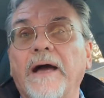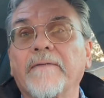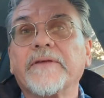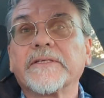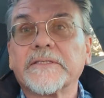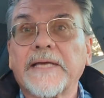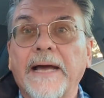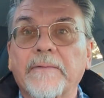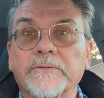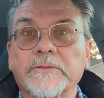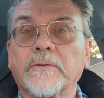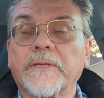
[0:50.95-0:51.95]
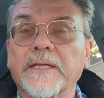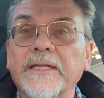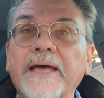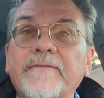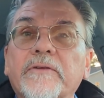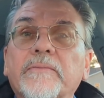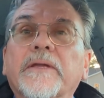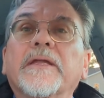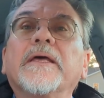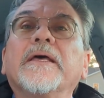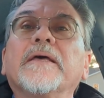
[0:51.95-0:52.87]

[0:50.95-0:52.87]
Obviously, I was only 11, but